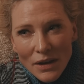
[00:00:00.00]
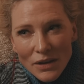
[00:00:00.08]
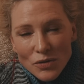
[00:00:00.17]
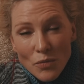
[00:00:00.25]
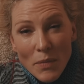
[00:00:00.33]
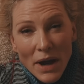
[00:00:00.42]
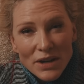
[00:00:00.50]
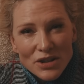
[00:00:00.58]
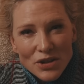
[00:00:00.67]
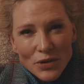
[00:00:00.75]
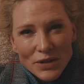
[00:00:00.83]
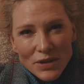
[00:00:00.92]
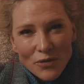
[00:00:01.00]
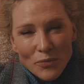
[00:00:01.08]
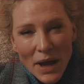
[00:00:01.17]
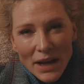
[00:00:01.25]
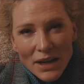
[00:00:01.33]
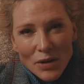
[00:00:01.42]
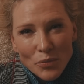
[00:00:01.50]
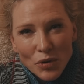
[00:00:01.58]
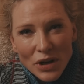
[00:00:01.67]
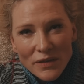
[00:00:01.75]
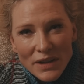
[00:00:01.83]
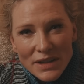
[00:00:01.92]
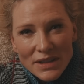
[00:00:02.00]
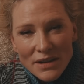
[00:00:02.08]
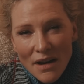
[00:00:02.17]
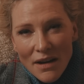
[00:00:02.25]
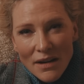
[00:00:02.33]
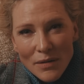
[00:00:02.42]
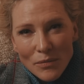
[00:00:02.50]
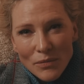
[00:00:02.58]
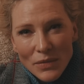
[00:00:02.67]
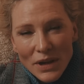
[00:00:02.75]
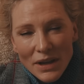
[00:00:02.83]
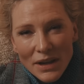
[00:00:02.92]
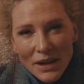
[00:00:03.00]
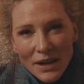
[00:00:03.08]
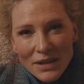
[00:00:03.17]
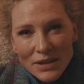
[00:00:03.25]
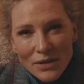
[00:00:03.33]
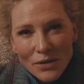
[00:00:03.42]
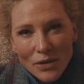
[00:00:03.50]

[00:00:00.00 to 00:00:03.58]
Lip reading: to imagine yourself back in a previous time is,